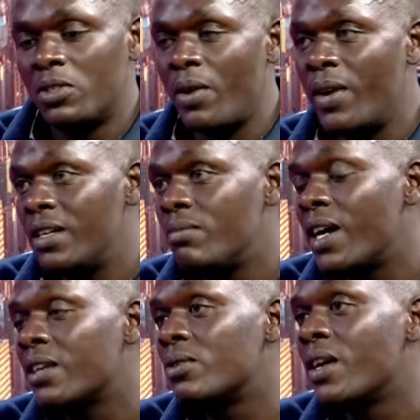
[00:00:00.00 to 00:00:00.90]
So I went
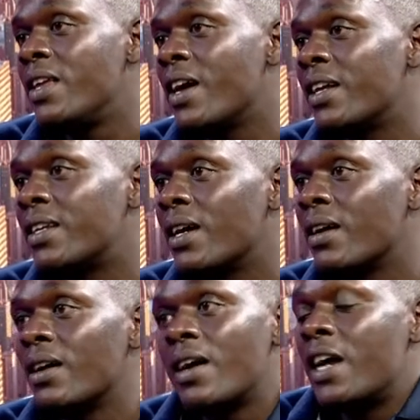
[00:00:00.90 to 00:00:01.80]
back to Kenyatta.
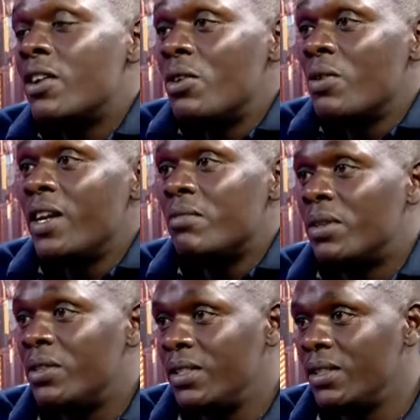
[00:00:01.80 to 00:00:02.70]
I don't know
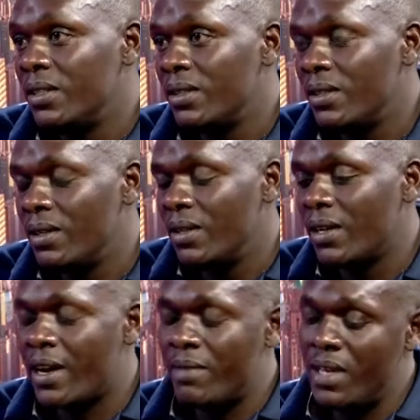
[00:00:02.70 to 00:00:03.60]
anybody.
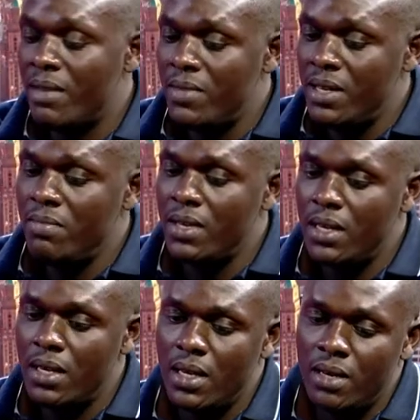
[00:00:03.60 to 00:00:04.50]
Kaambia mimi,
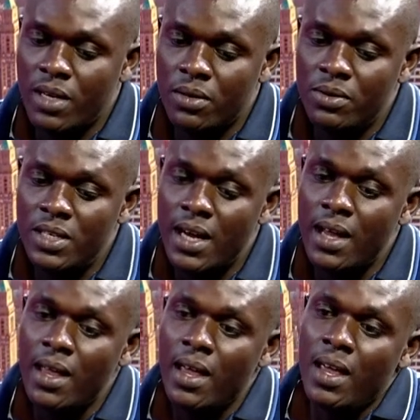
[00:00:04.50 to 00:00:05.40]
nimekuja.
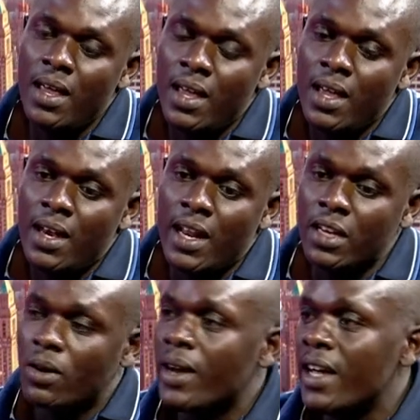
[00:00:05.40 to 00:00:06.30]
na
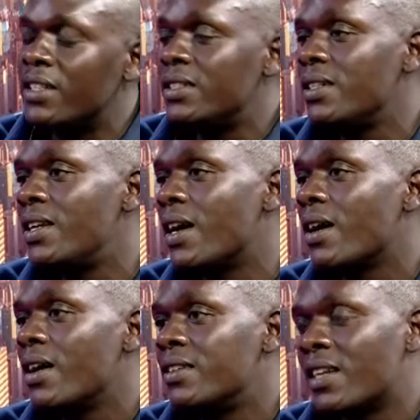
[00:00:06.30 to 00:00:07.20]
niko na hii shida,
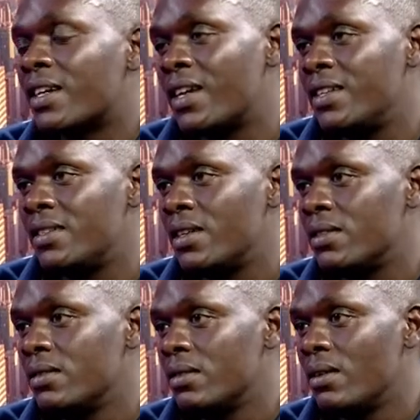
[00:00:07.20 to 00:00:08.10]
it's a
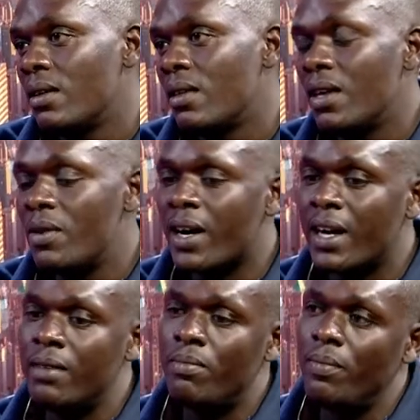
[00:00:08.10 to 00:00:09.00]
crisis. Then
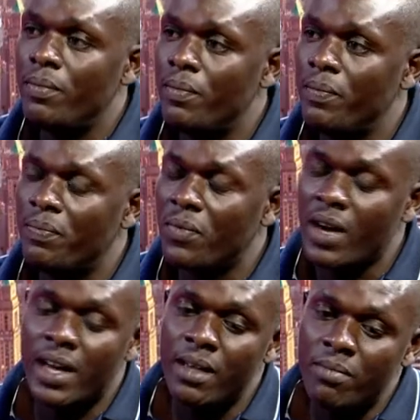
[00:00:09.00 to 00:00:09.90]

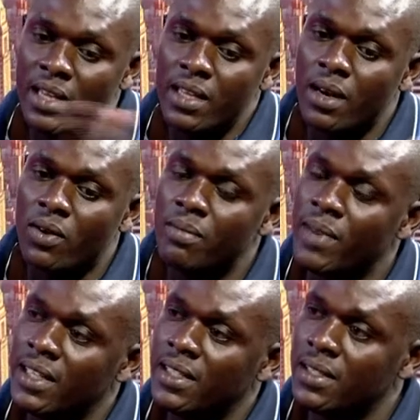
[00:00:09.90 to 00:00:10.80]
wakaniambia ingia kwa
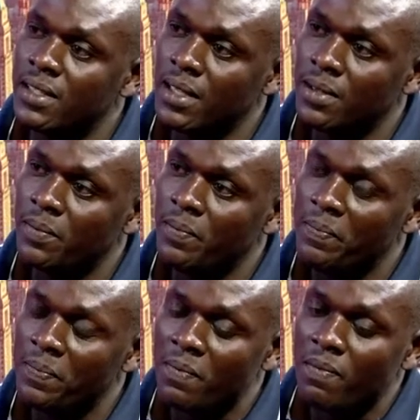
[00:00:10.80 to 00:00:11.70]
emergency.
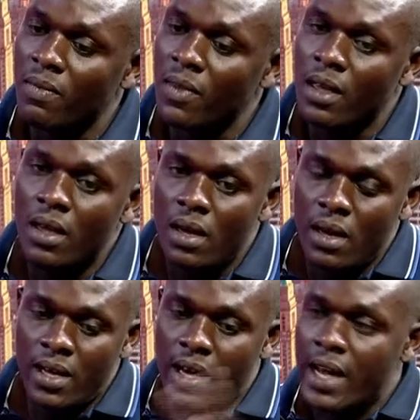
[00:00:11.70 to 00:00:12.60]

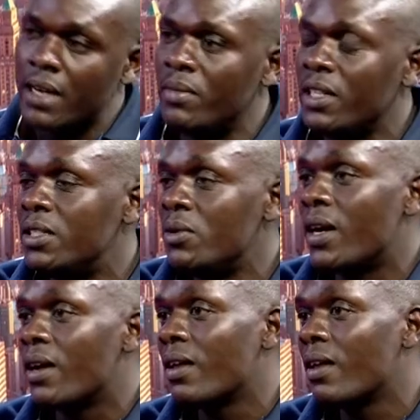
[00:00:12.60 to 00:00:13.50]
Nikaadmitiwa.